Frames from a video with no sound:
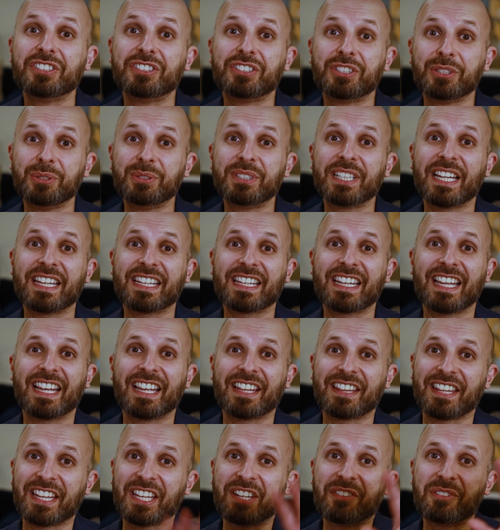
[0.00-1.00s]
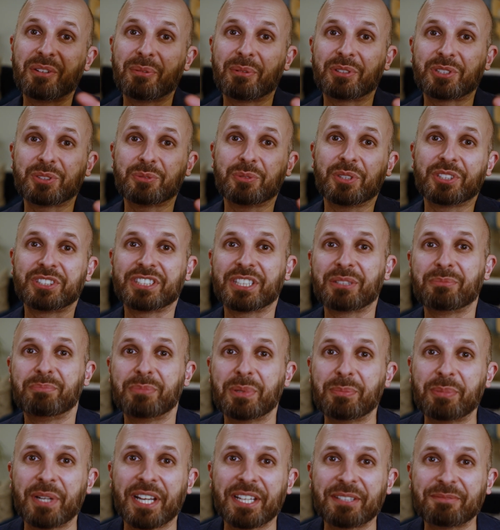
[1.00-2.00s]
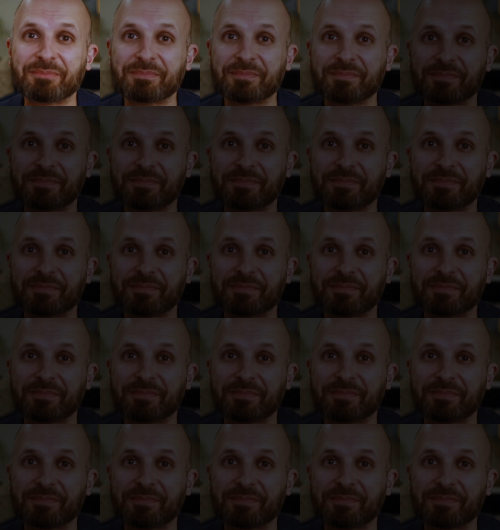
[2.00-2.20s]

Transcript: Do take care. Thank you very much for watching. Bye bye.